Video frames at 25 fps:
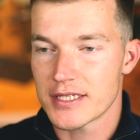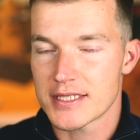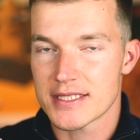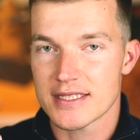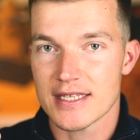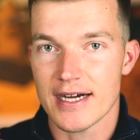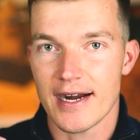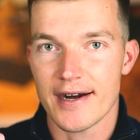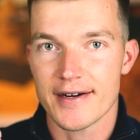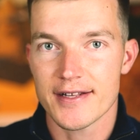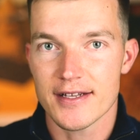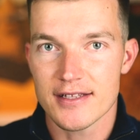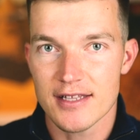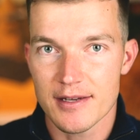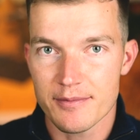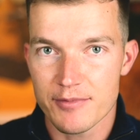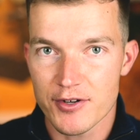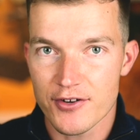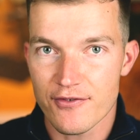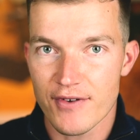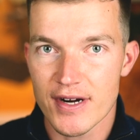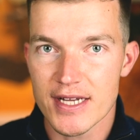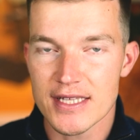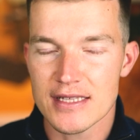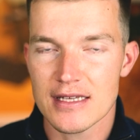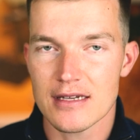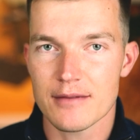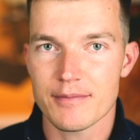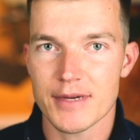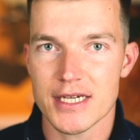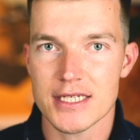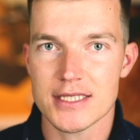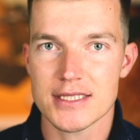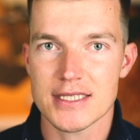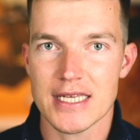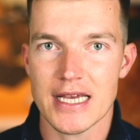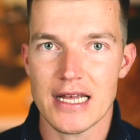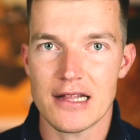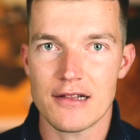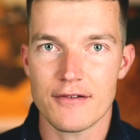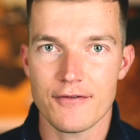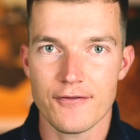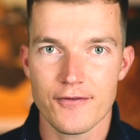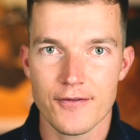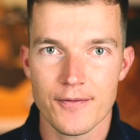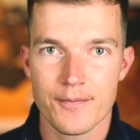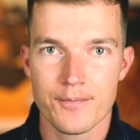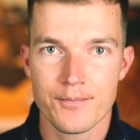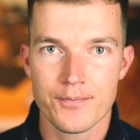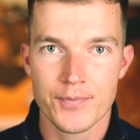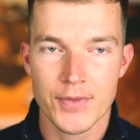started upgrading myself.